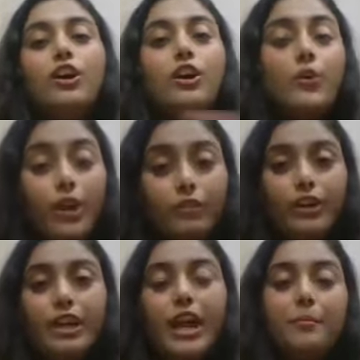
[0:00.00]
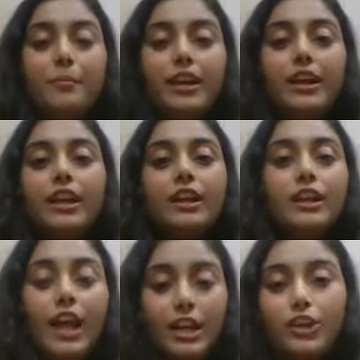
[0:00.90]
going for MD in
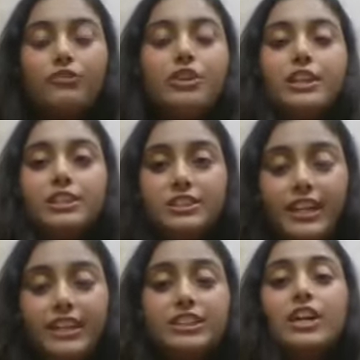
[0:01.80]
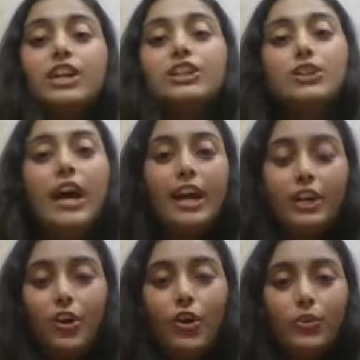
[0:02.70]
any of the other states. So I had
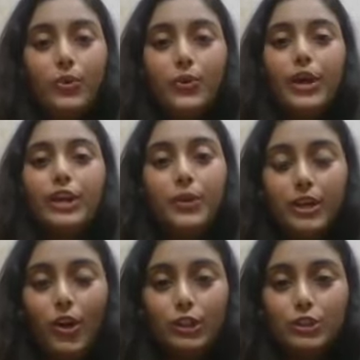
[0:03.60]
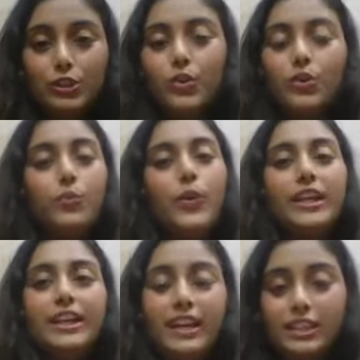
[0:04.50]
talked to you, and you had also very
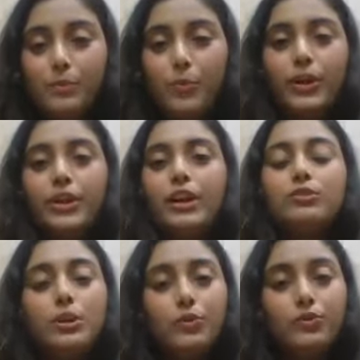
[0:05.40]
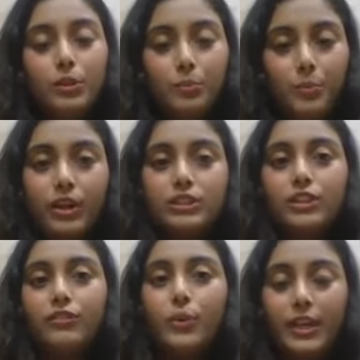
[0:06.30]
nicely pointed out some of the perks
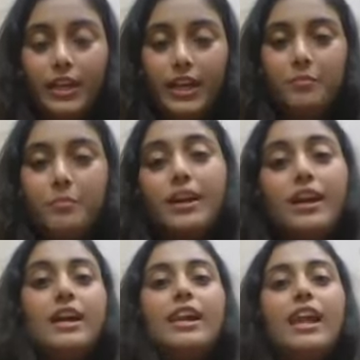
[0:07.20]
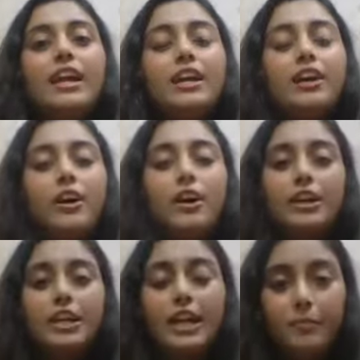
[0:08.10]
of doing DNB. Like
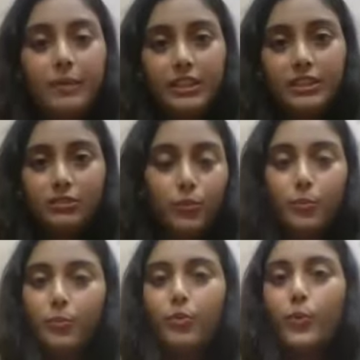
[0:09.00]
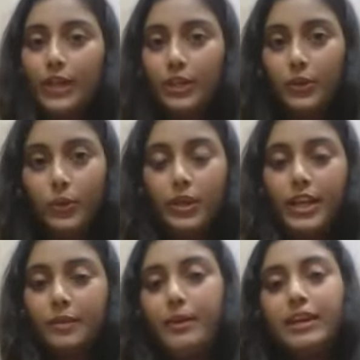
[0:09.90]
DNBs, when you do
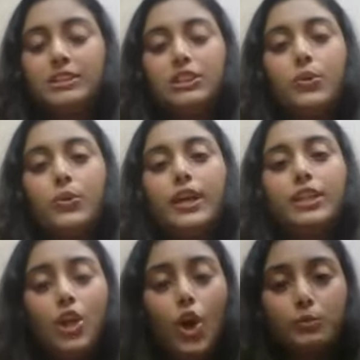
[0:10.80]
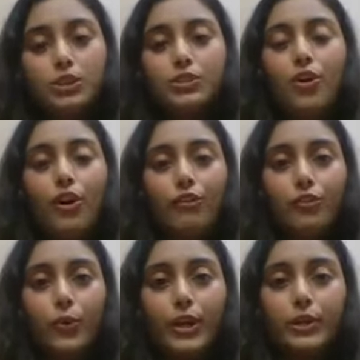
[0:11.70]
DNBs, you get the option of
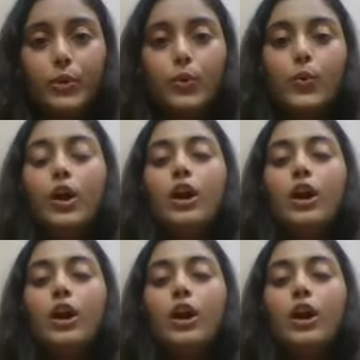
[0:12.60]
going to